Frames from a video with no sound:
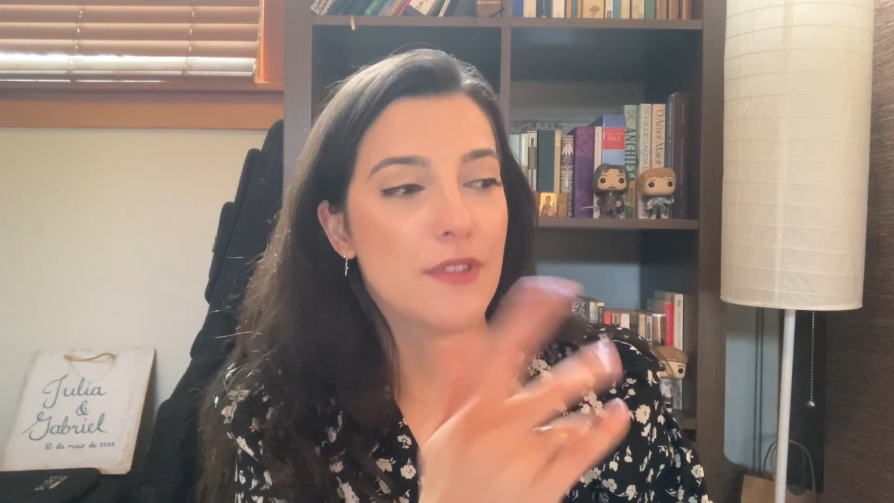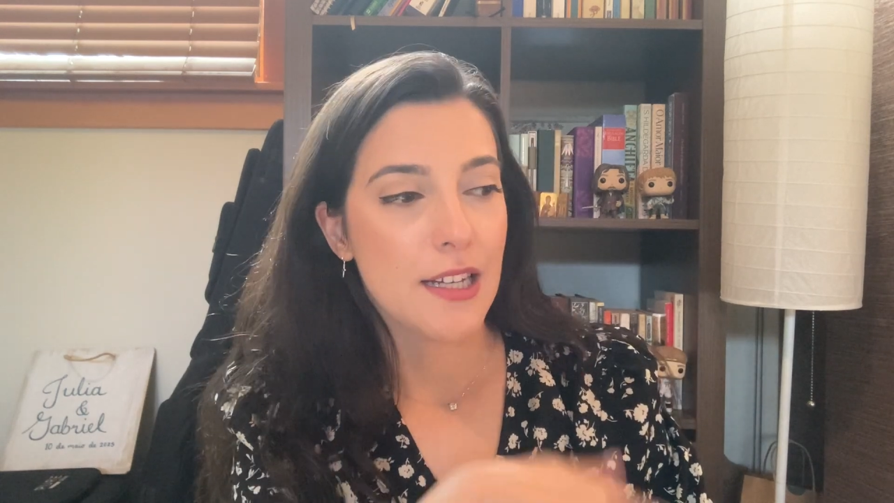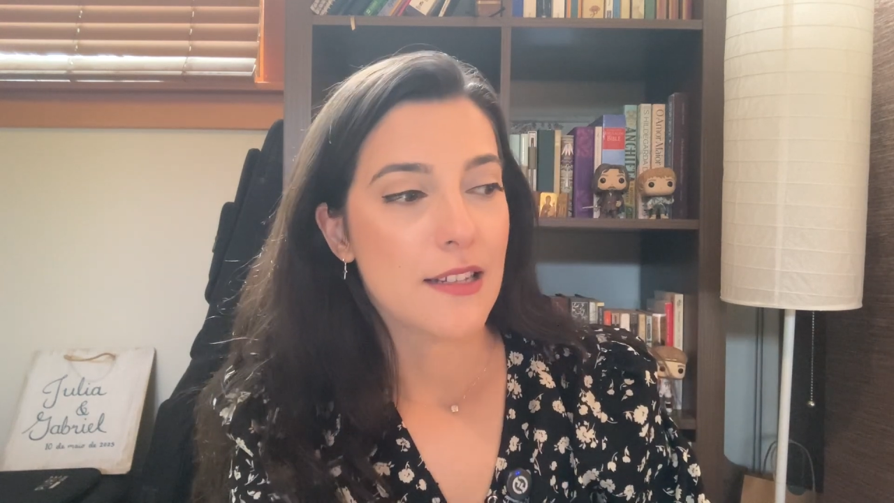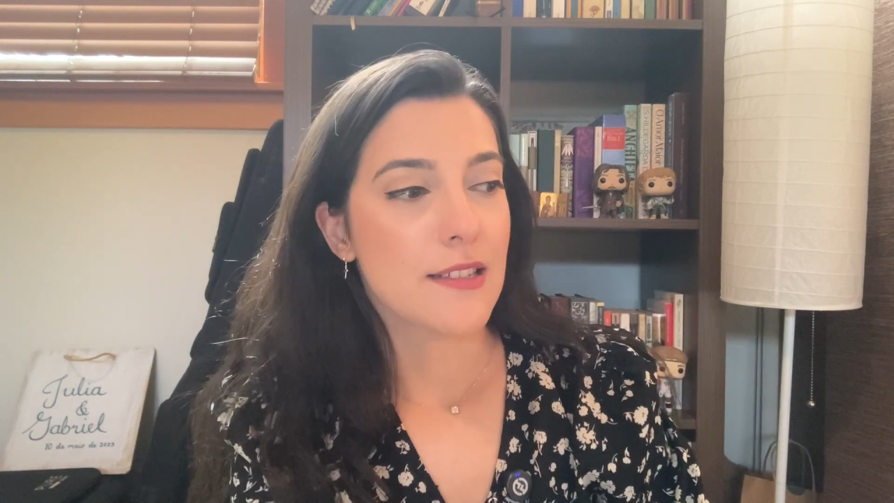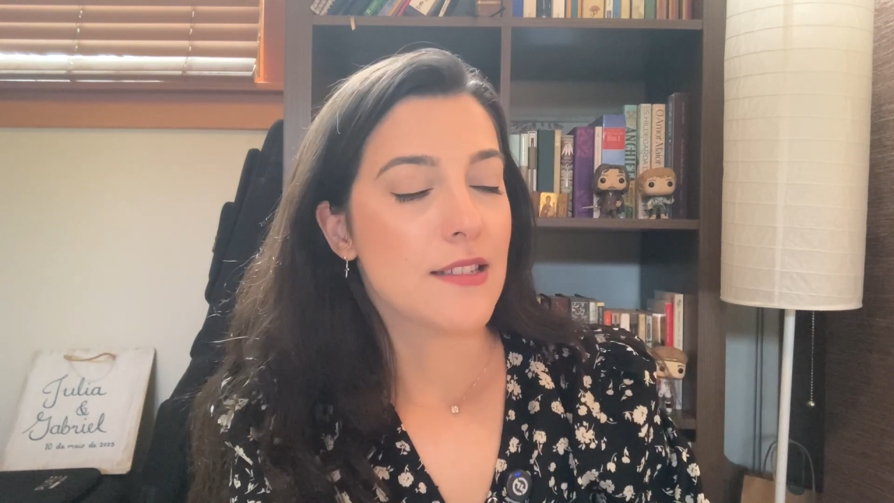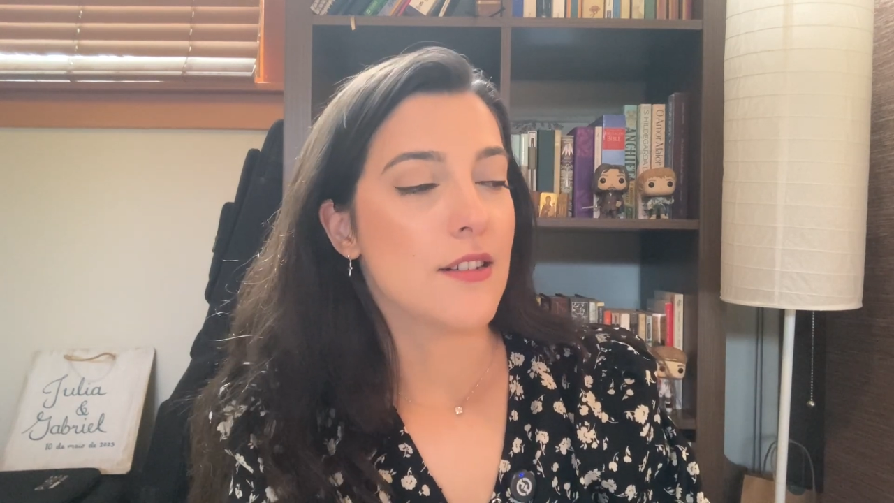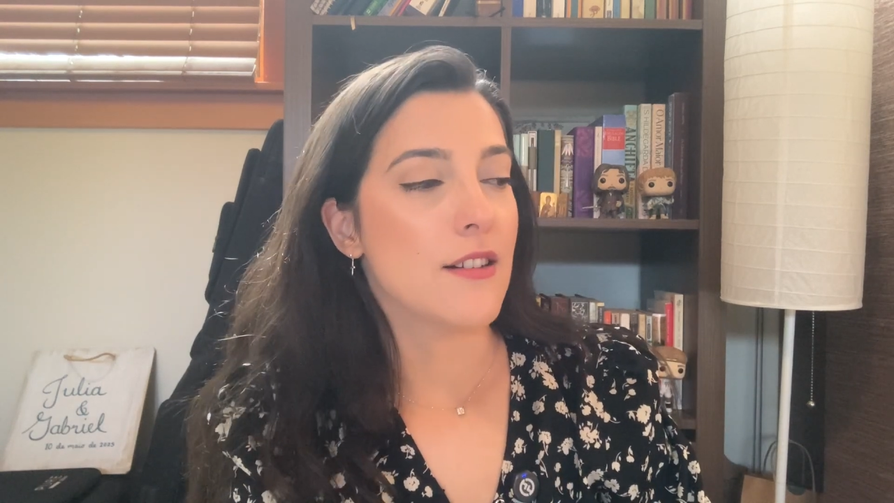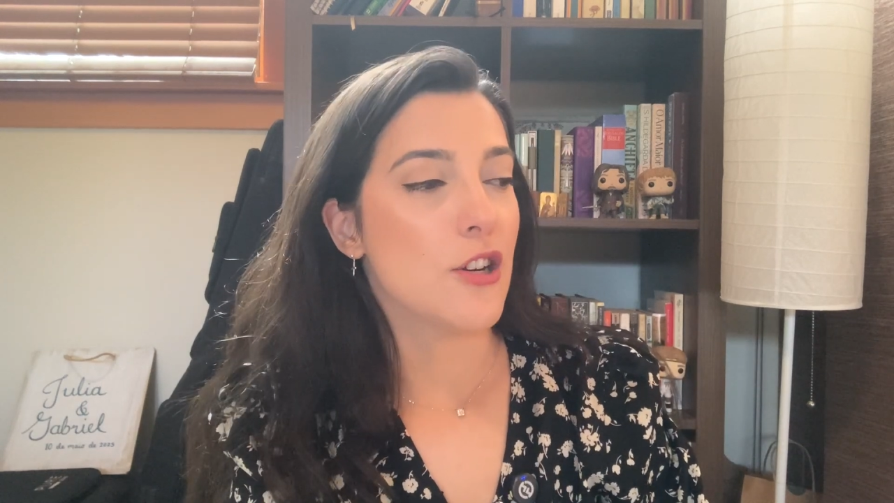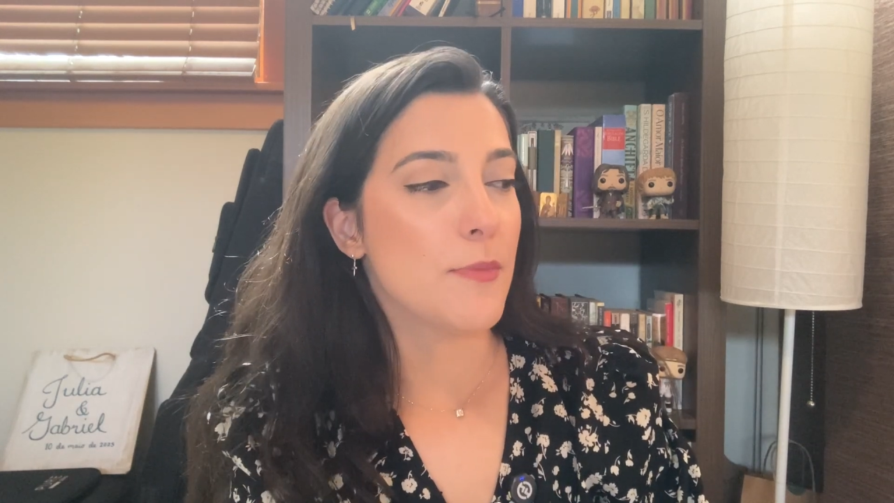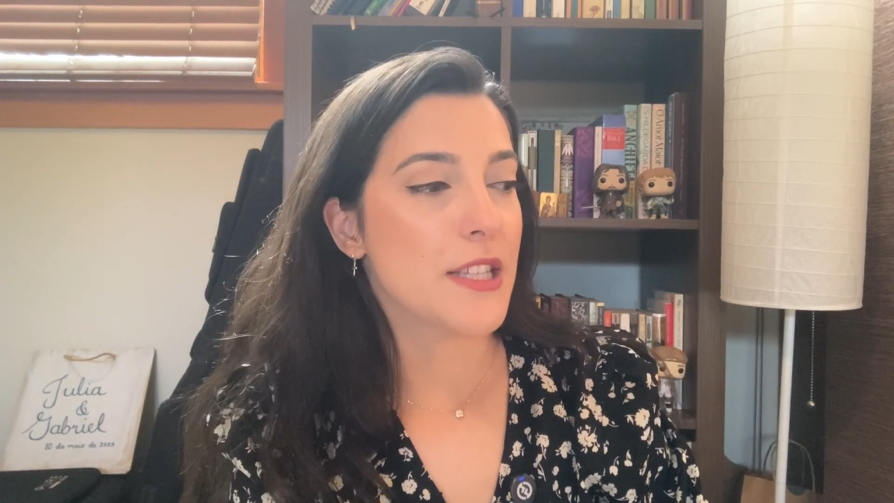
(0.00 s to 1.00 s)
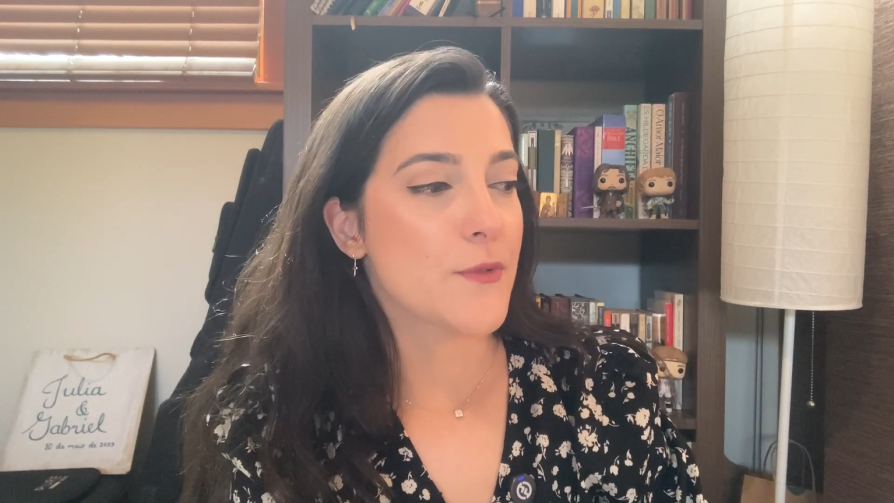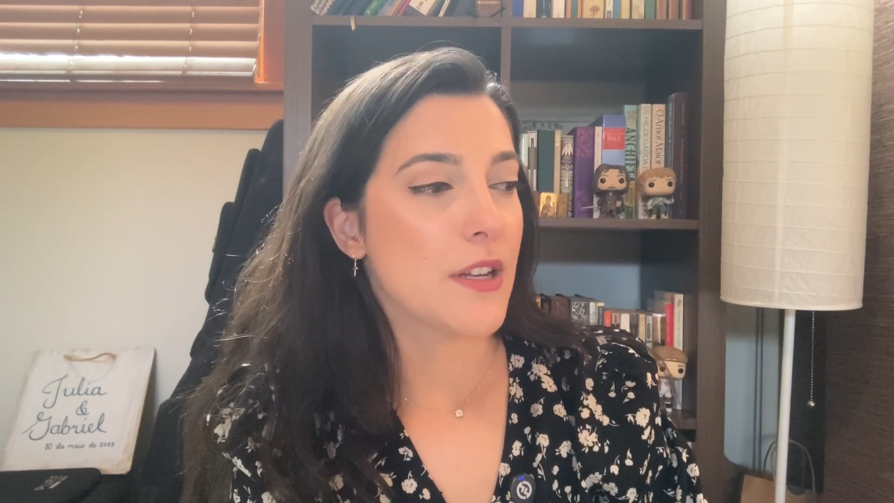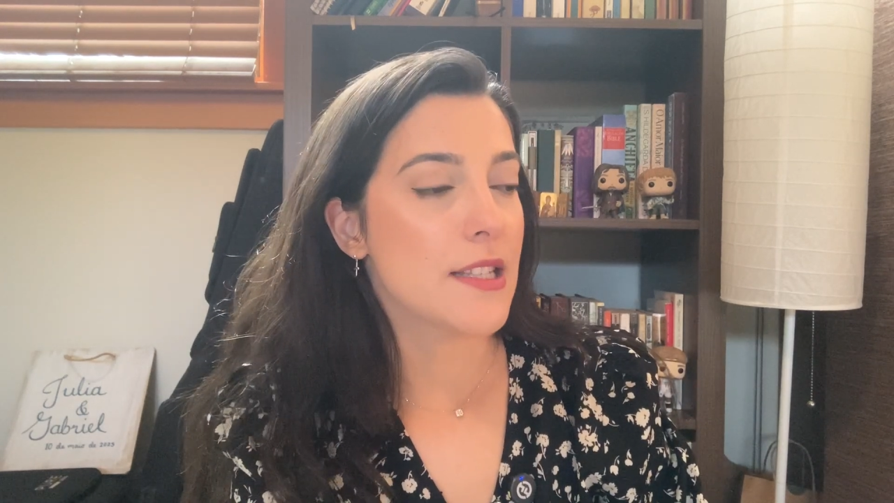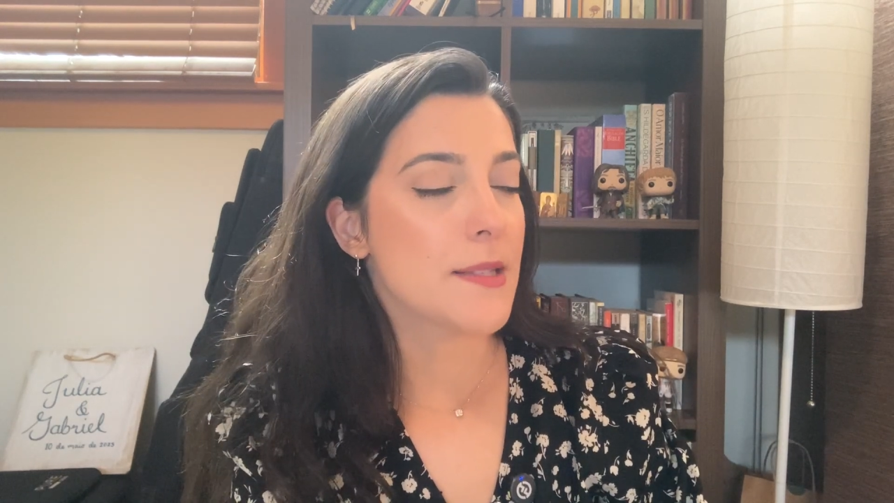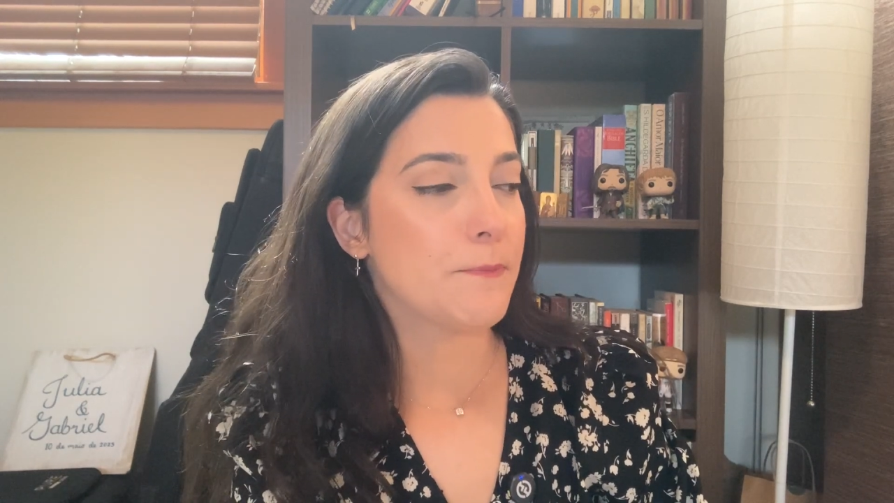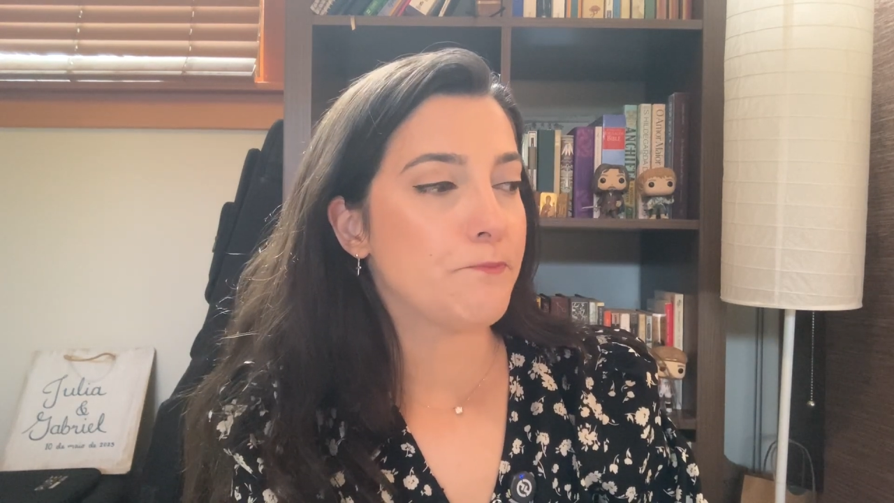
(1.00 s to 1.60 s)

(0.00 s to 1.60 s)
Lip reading: that is her best friend's